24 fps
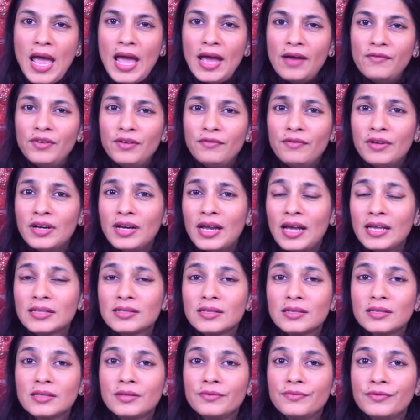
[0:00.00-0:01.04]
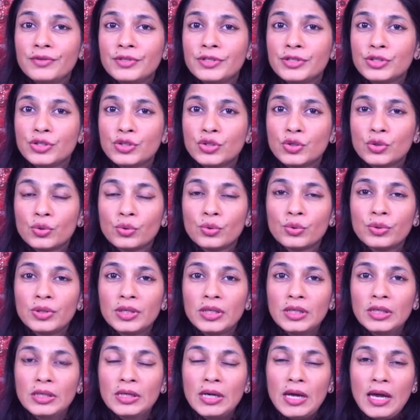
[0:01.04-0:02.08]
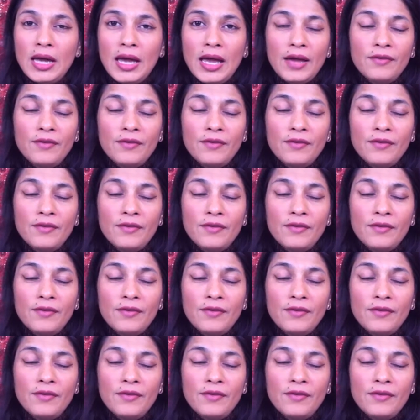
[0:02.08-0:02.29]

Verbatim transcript: everyone has a different story